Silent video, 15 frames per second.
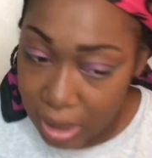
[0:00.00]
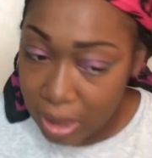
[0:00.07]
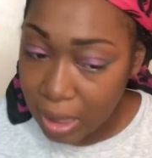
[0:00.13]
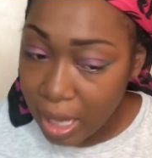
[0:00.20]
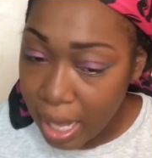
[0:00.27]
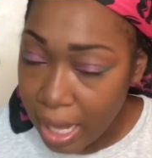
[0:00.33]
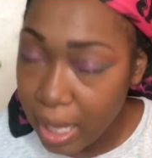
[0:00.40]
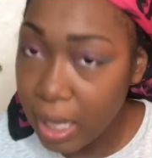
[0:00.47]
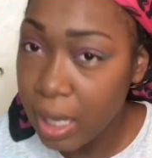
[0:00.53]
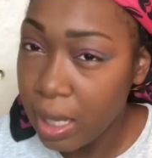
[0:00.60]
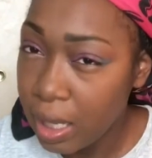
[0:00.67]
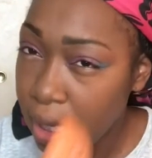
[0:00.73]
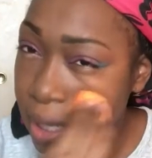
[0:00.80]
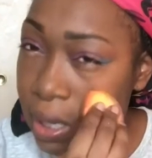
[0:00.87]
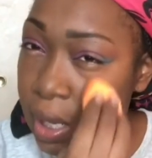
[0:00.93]
it's like,
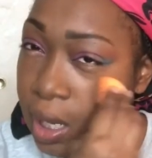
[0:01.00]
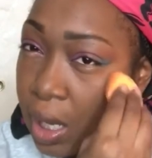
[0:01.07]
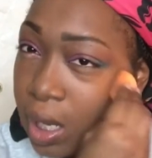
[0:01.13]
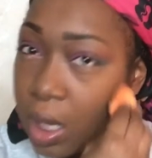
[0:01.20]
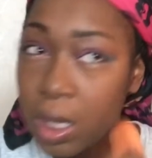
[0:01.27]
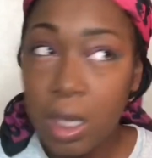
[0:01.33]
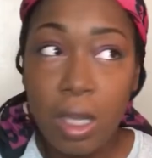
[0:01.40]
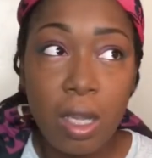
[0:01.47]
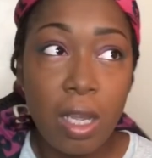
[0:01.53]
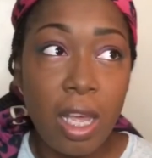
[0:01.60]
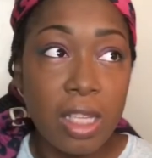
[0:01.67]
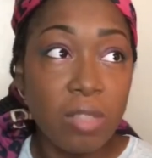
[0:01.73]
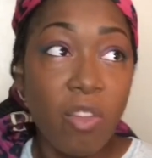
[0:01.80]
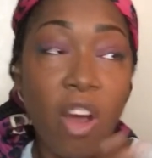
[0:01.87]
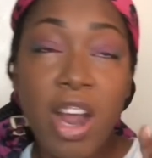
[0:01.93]

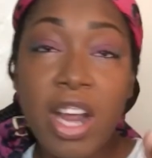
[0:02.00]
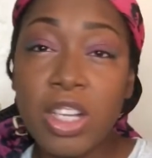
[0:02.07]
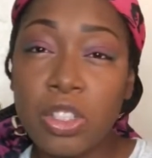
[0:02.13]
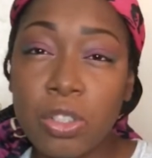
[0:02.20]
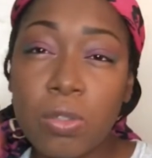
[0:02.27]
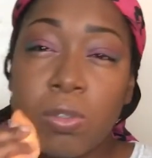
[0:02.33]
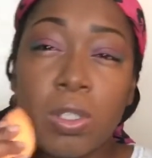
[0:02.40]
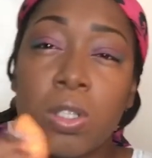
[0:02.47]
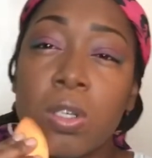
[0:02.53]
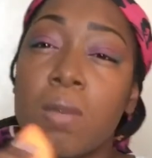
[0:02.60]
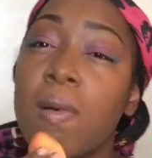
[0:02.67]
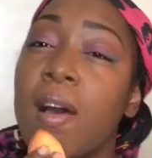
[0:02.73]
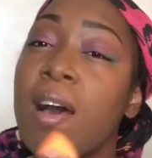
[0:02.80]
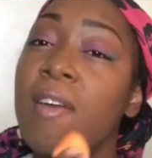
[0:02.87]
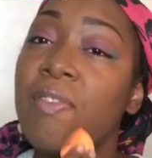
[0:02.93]
as far as YouTube,
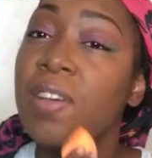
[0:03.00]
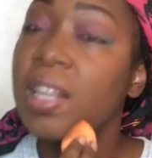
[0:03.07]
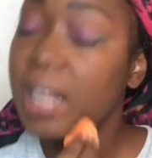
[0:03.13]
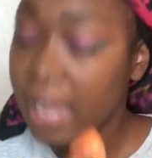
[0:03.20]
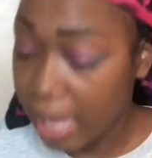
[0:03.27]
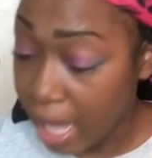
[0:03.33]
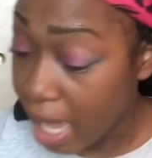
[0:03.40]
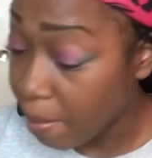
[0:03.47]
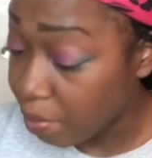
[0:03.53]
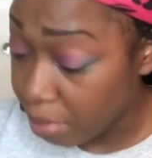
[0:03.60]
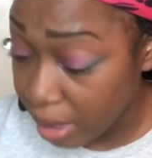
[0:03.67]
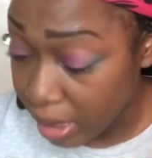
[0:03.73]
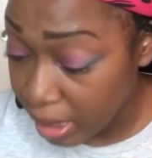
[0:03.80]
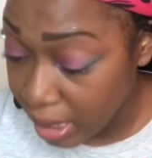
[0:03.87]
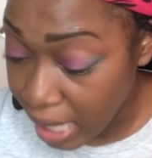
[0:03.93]
I feel like I'm
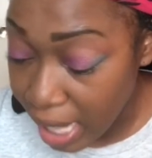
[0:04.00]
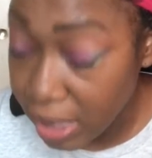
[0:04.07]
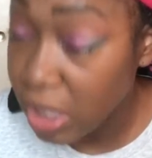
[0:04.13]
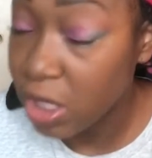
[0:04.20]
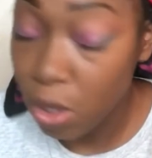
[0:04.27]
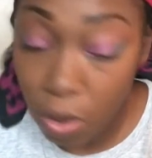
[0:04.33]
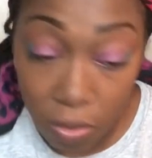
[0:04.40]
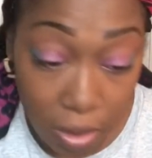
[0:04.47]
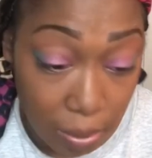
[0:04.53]
blended. I just over